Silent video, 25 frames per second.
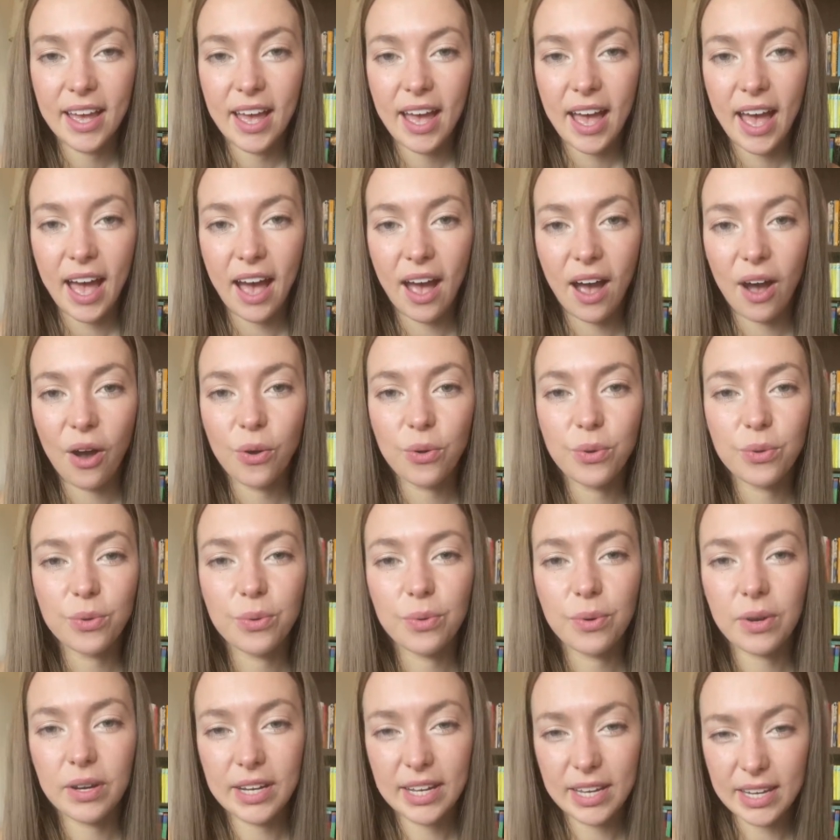
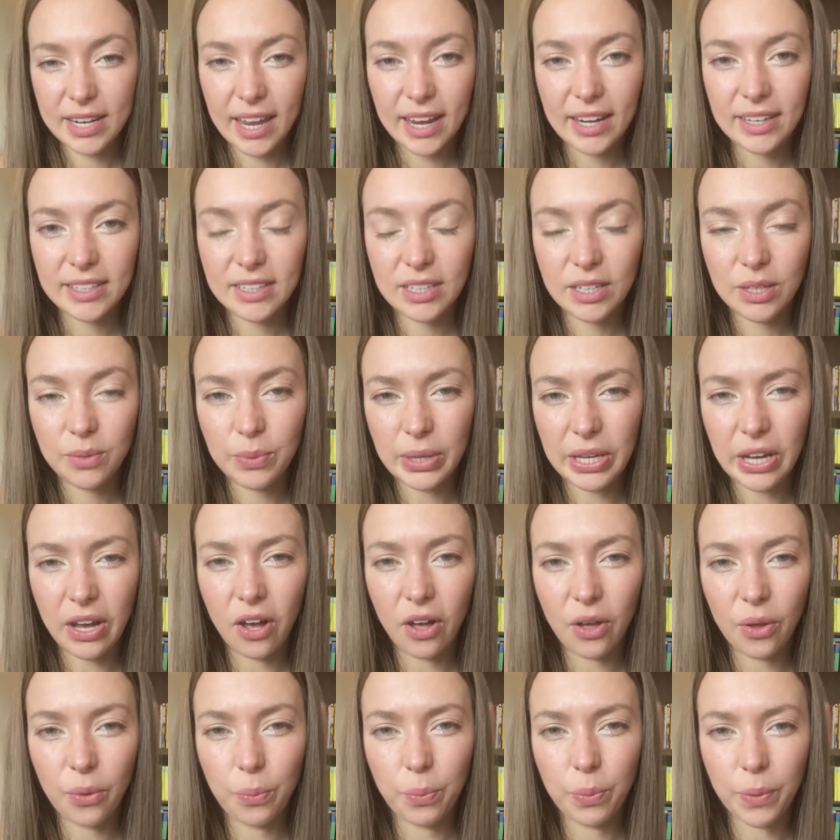how connected we
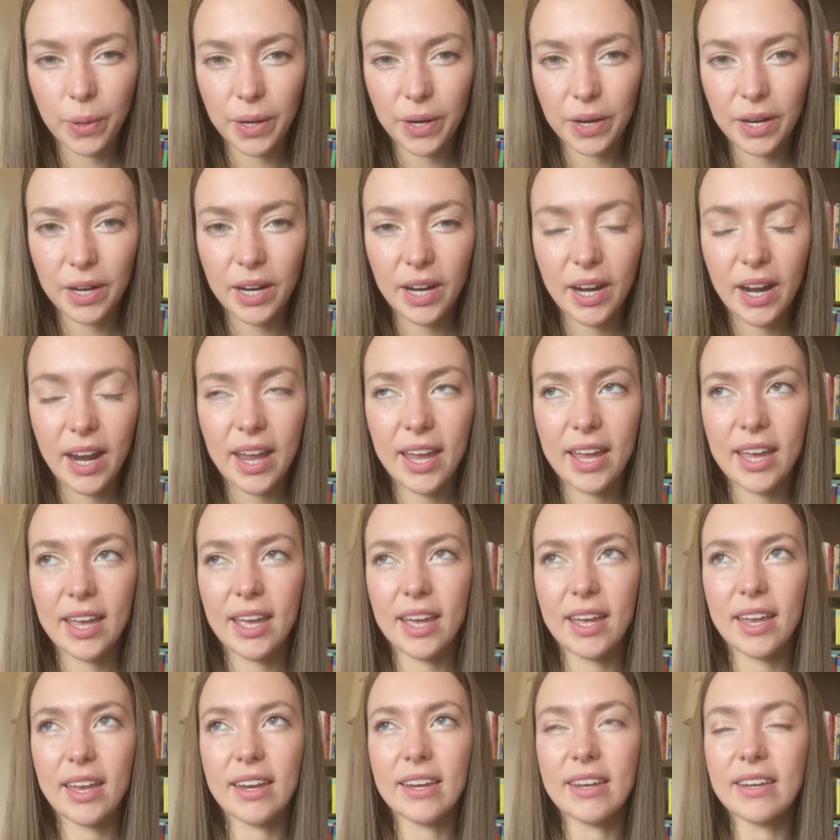all were.
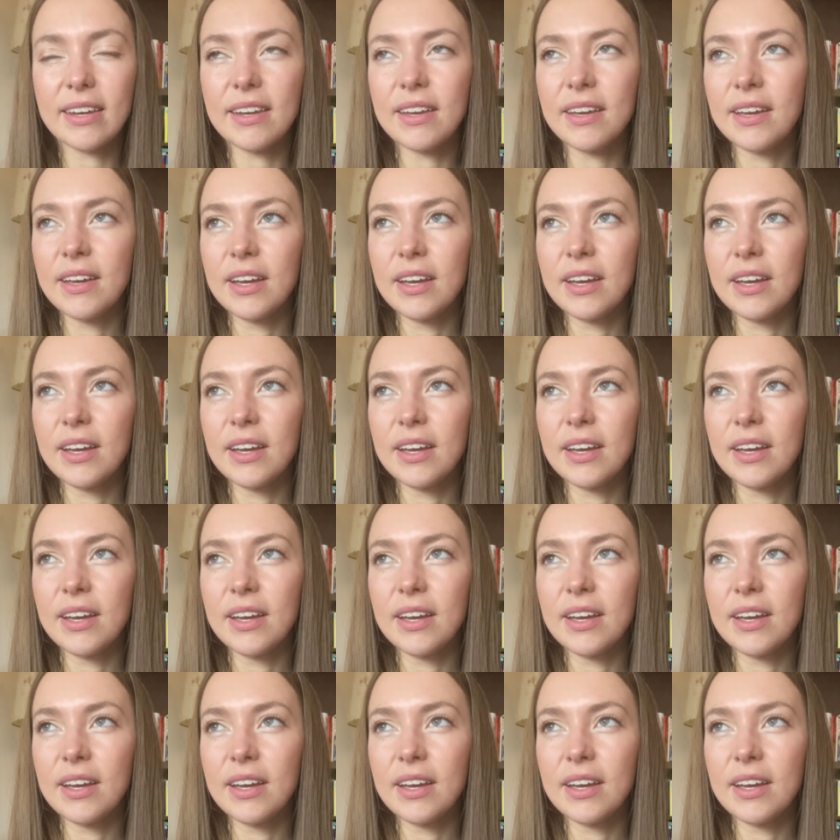And